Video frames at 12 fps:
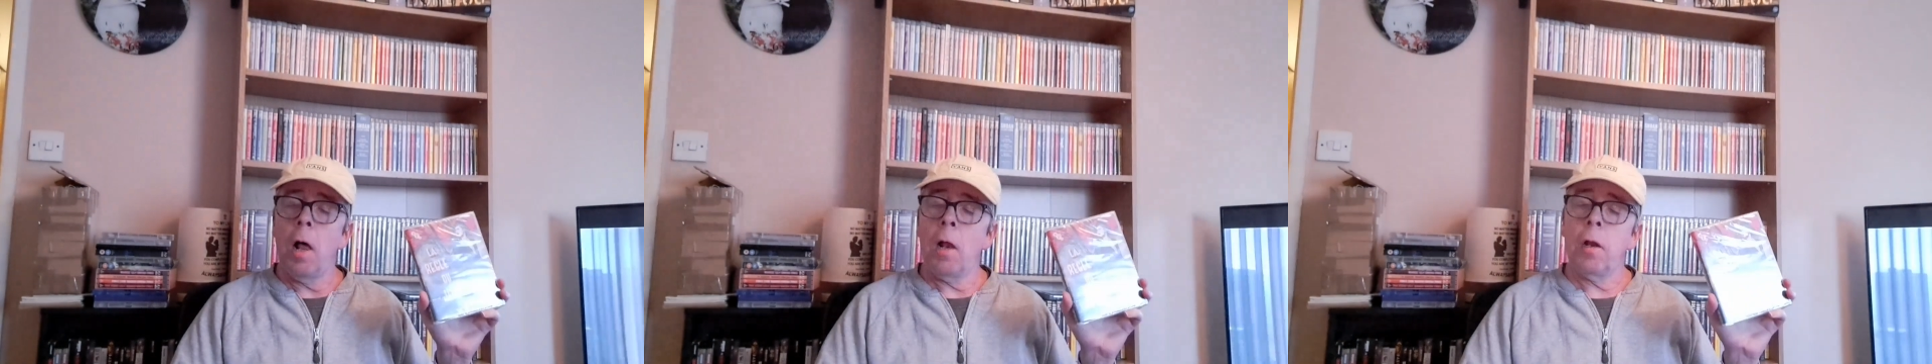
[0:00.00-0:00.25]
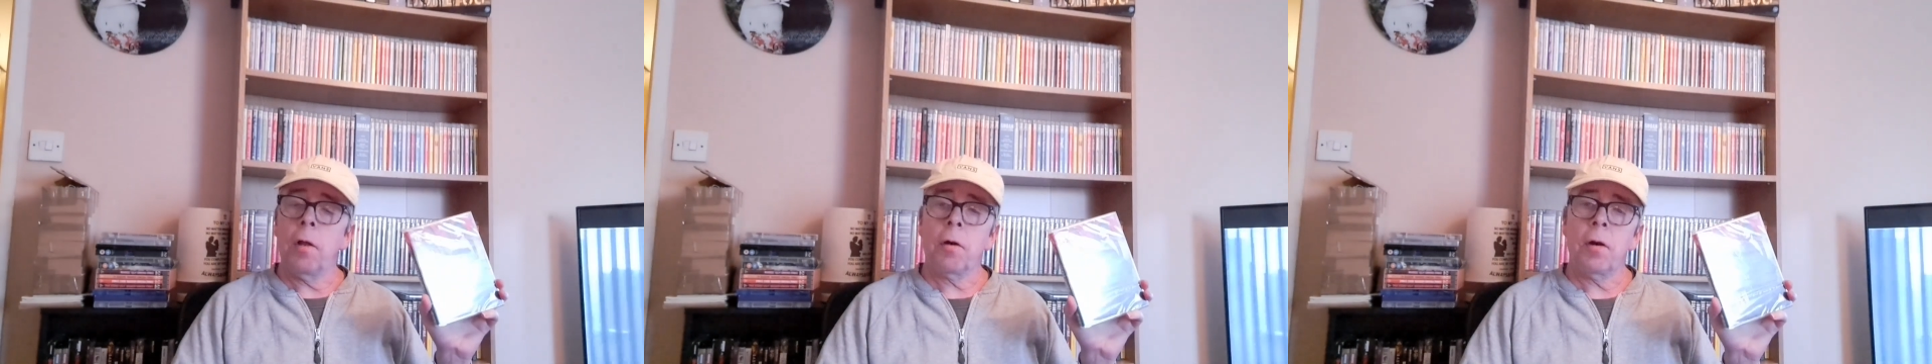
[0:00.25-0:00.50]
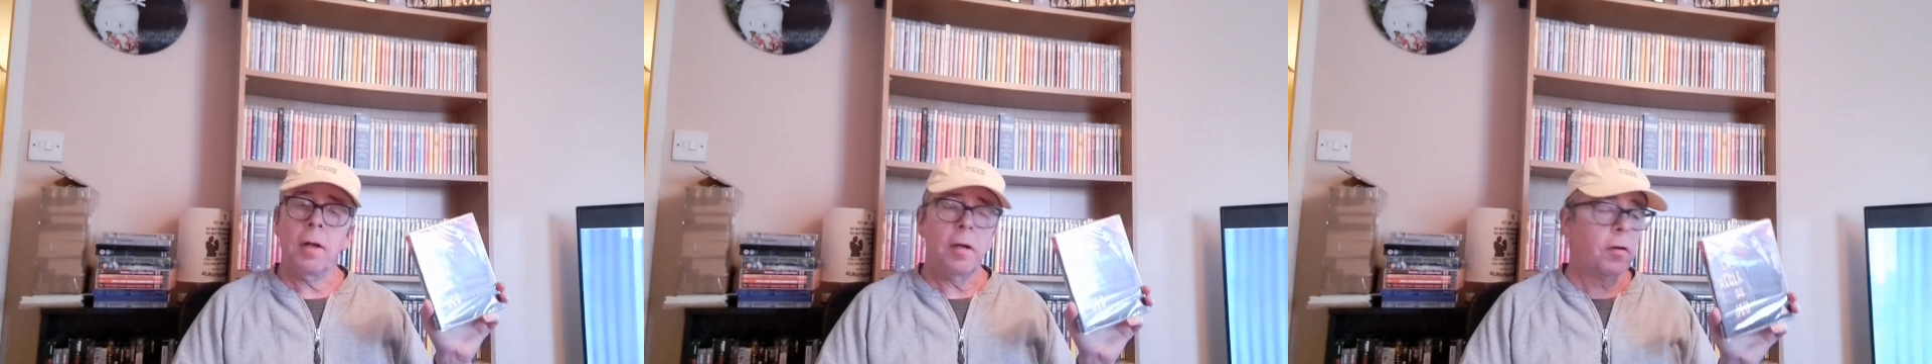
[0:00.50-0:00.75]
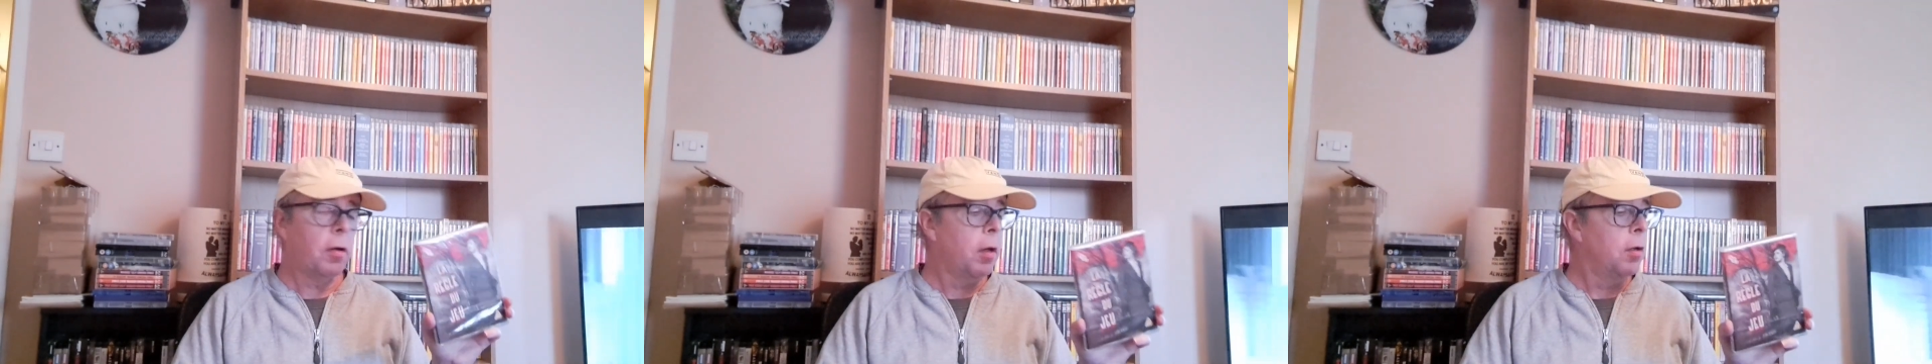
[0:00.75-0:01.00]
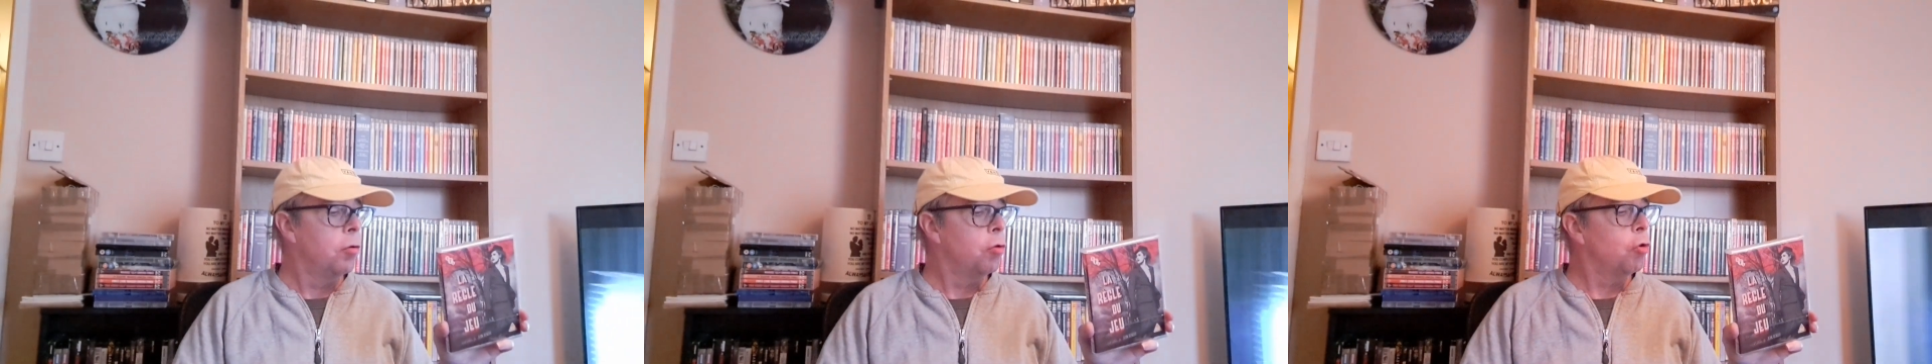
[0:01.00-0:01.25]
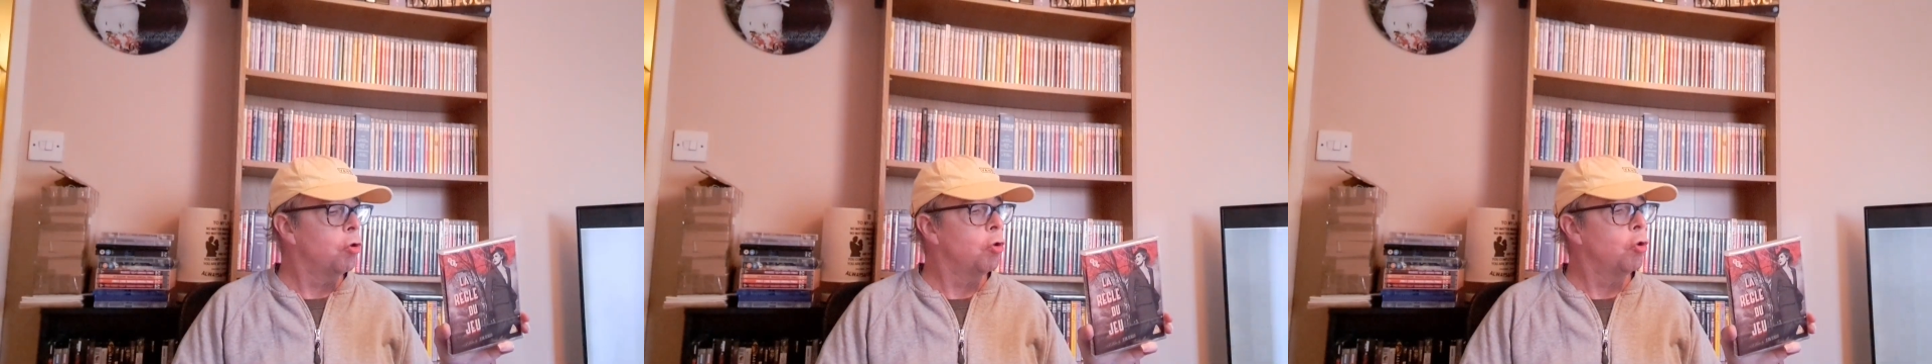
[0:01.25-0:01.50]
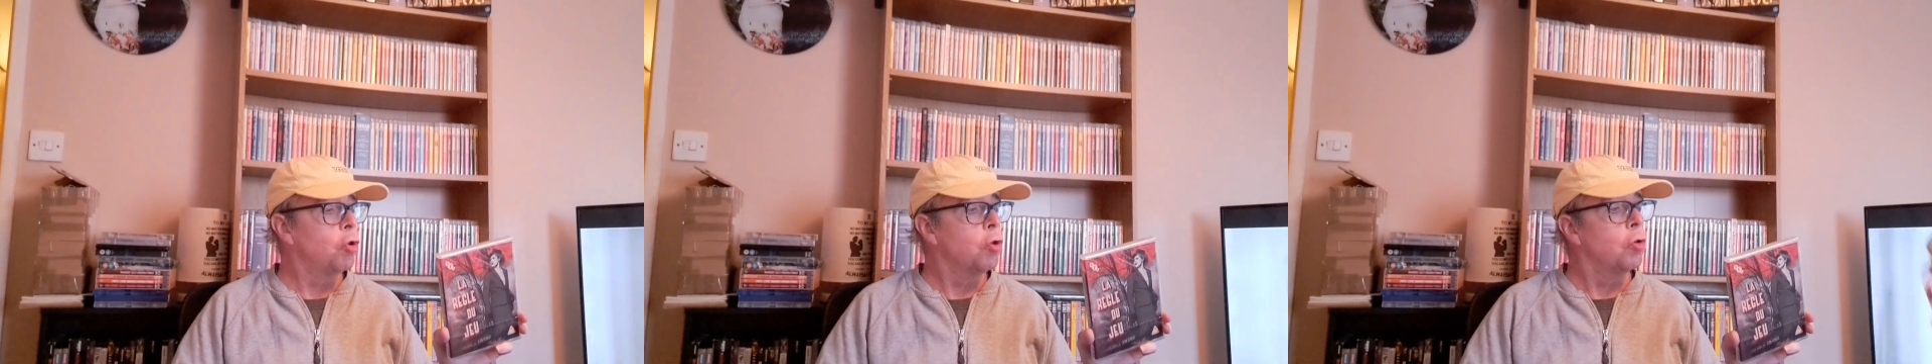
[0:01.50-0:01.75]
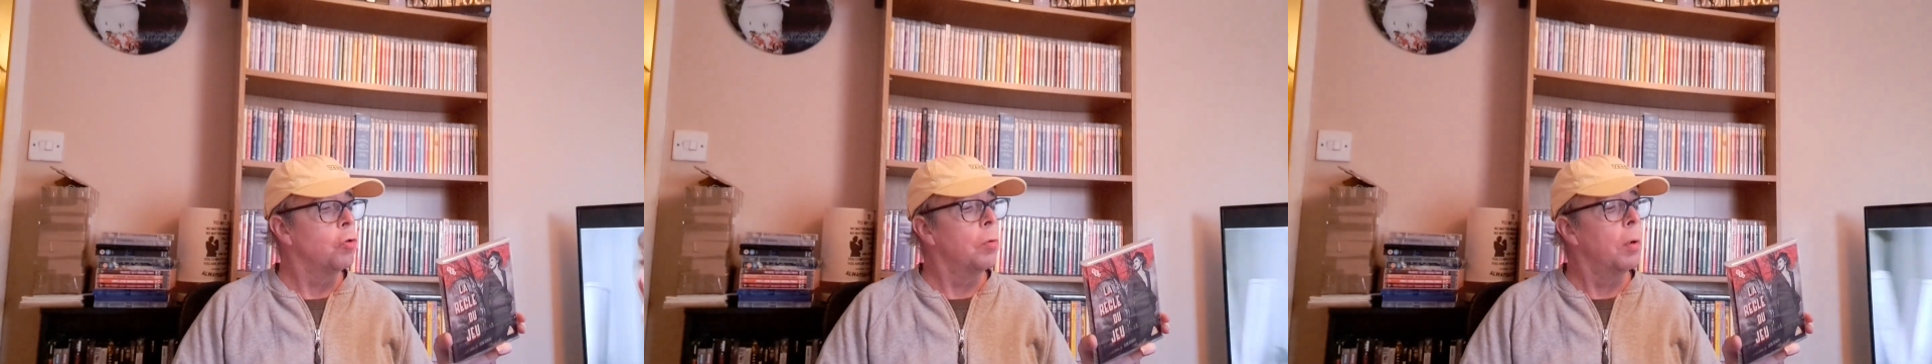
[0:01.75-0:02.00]
La Règle du
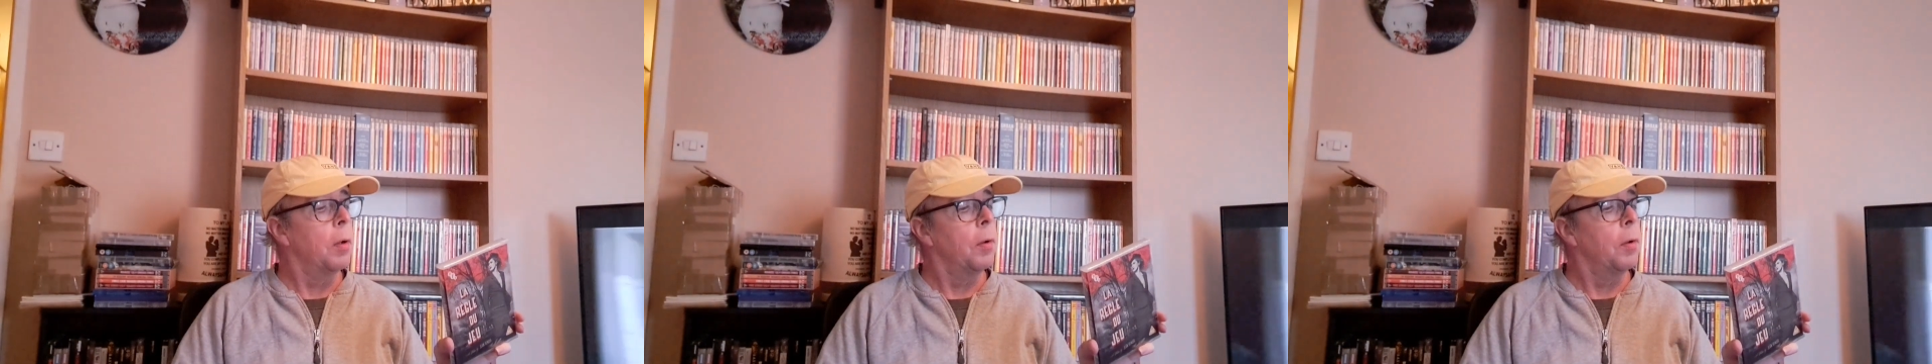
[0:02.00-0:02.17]
jeu,